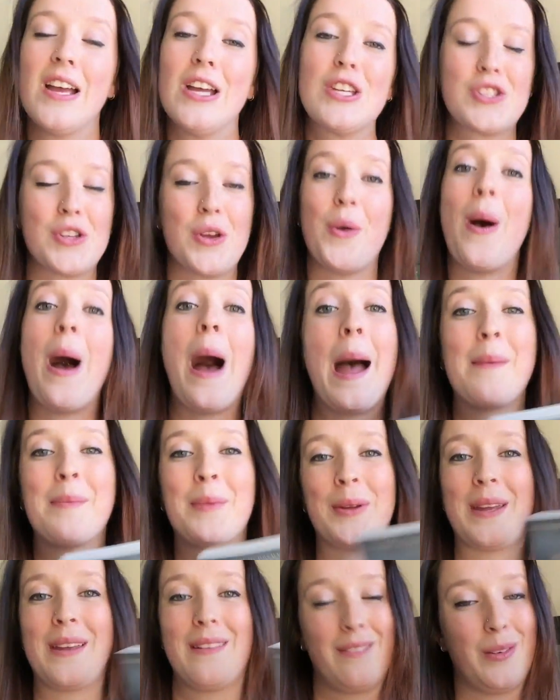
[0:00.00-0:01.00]
so I'm
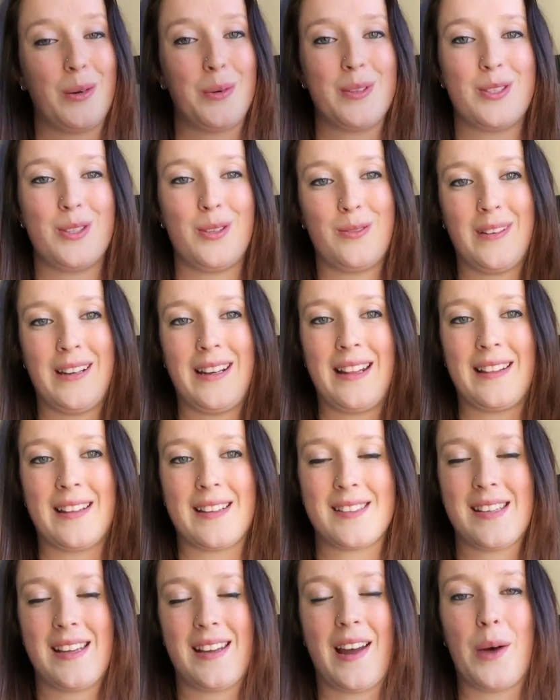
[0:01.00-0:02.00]
looking forward to reading
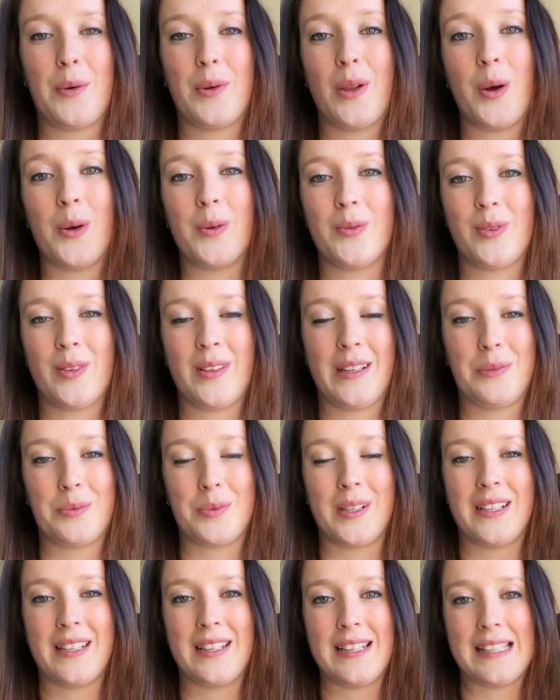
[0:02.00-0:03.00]
this, and I will hopefully
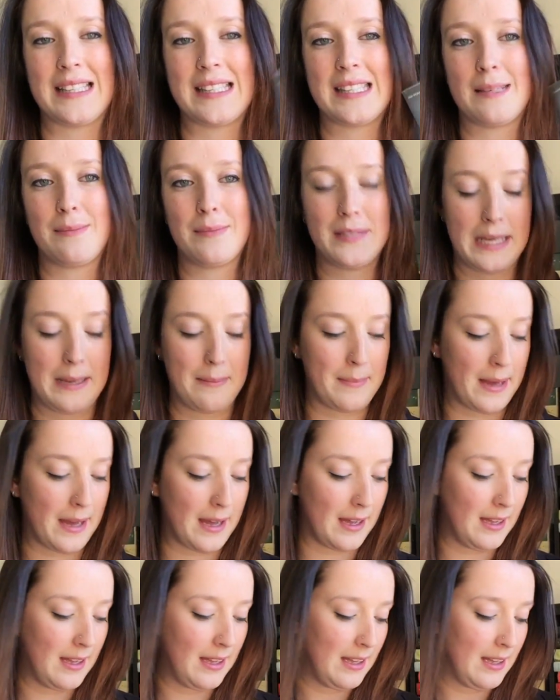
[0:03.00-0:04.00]
read it in
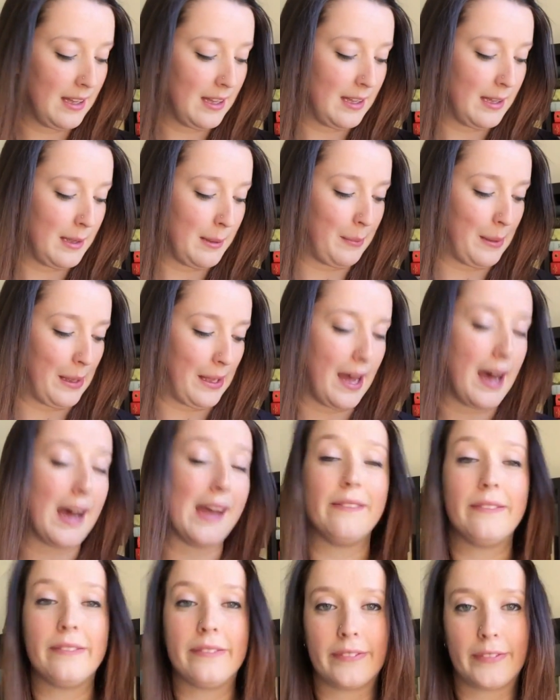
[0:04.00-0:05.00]
September. But
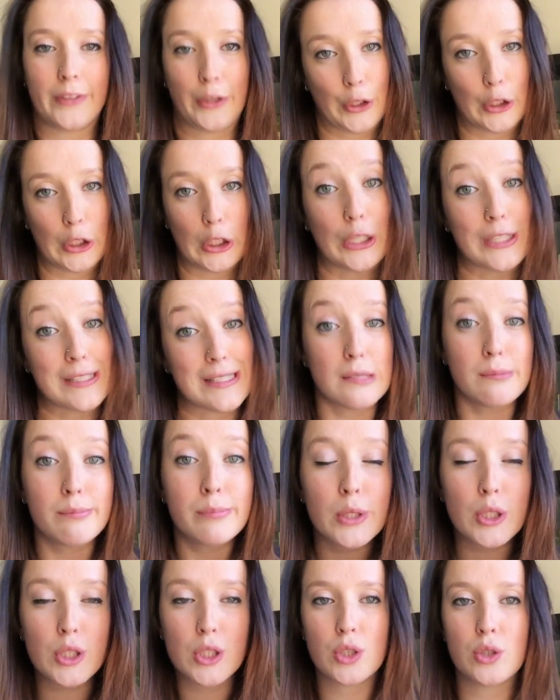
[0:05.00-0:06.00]
I've got lots of
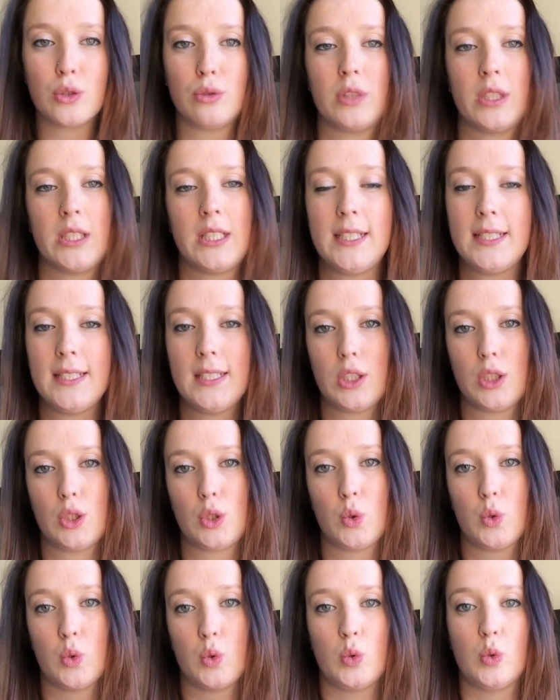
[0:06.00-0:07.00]
books to read,
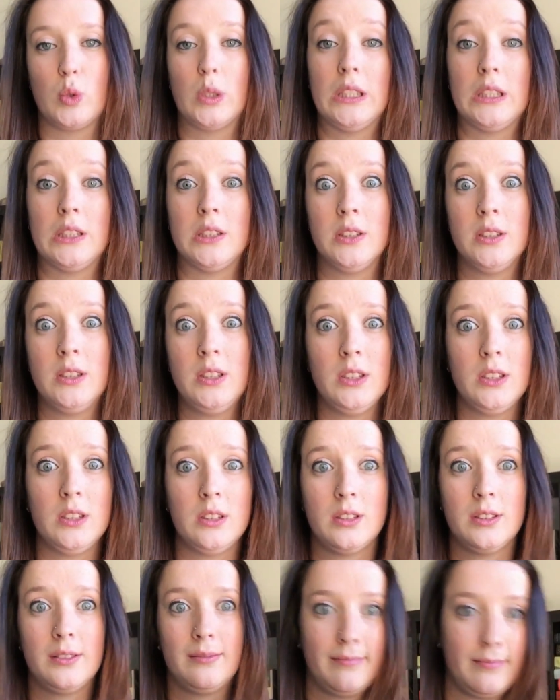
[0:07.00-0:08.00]
so
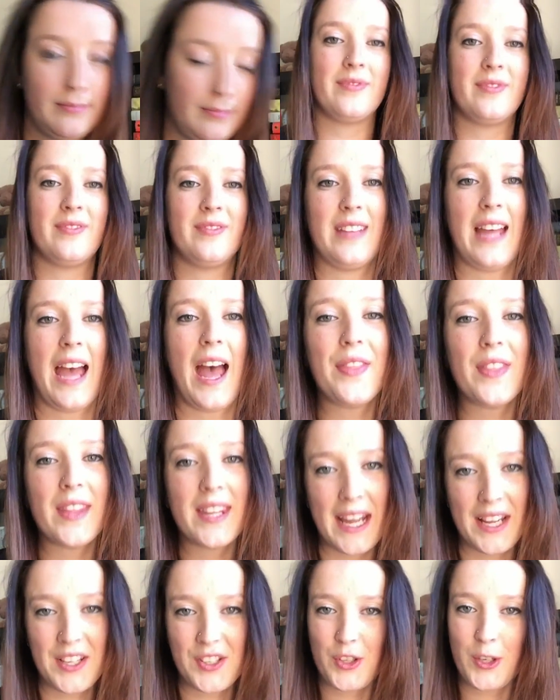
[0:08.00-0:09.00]
And the
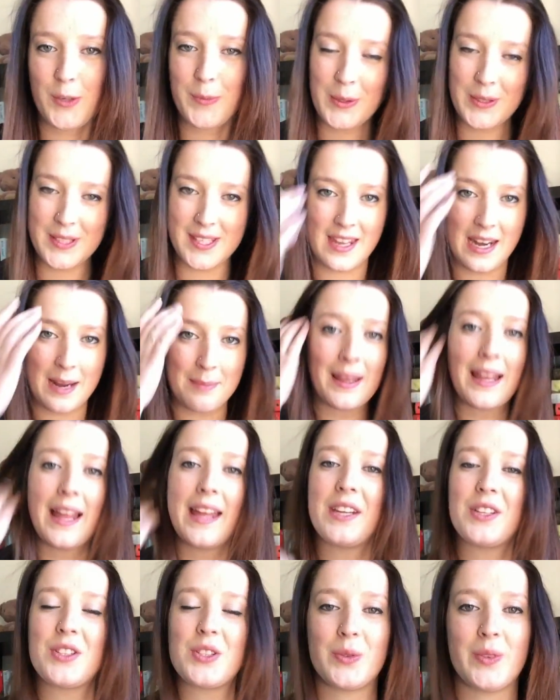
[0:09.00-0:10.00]
next two books that I'm
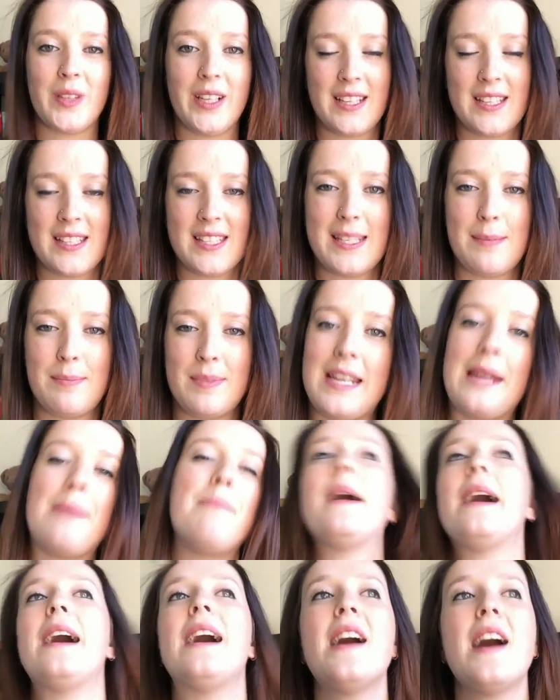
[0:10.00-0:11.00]
planning to read in
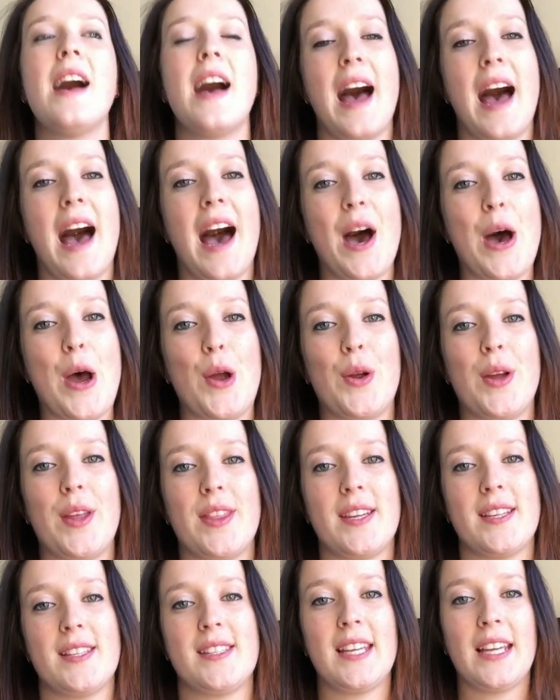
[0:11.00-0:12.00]
September are
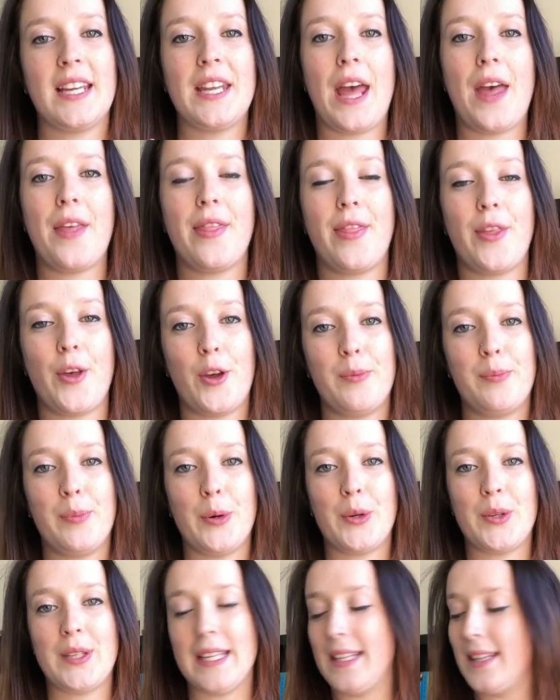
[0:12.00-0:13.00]
the second and third
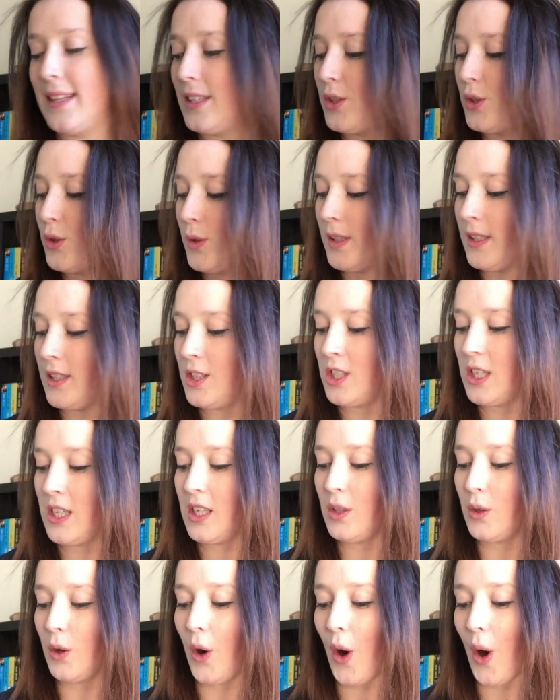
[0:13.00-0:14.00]
book in the
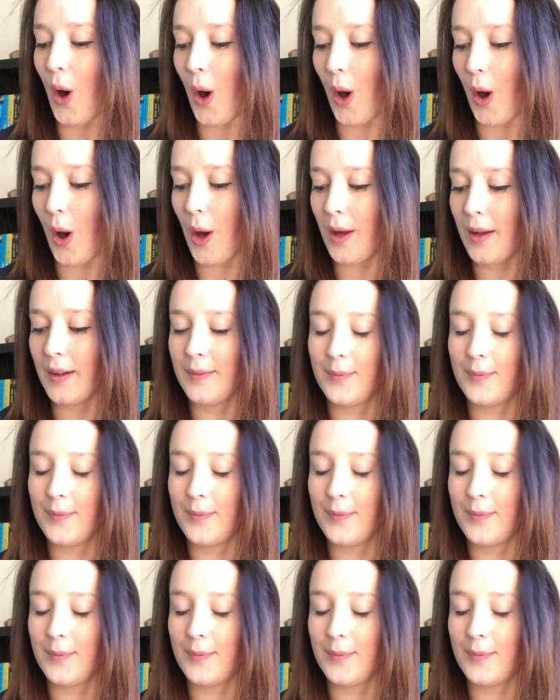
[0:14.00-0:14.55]
trilogy. Aww.